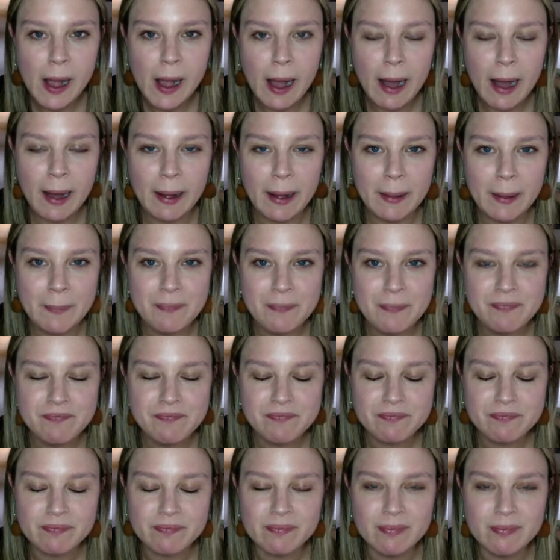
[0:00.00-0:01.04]

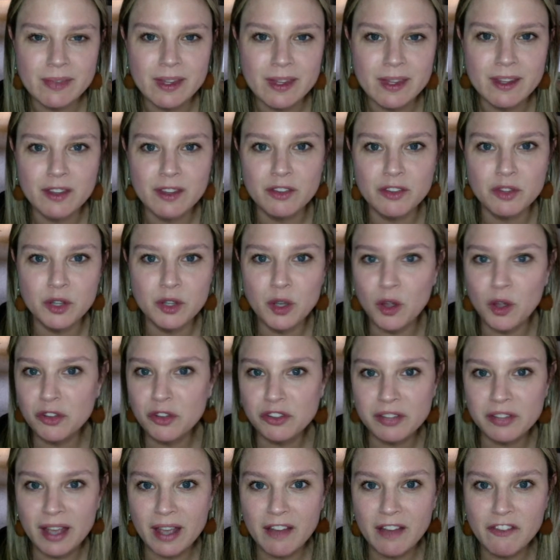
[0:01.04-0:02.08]
So y'all
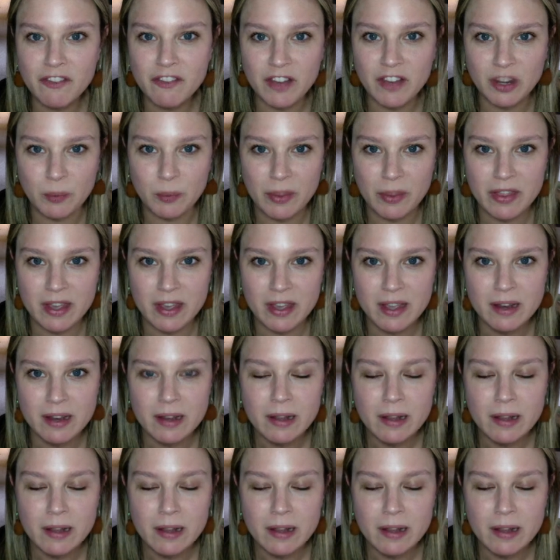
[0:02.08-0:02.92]
just have fun with it.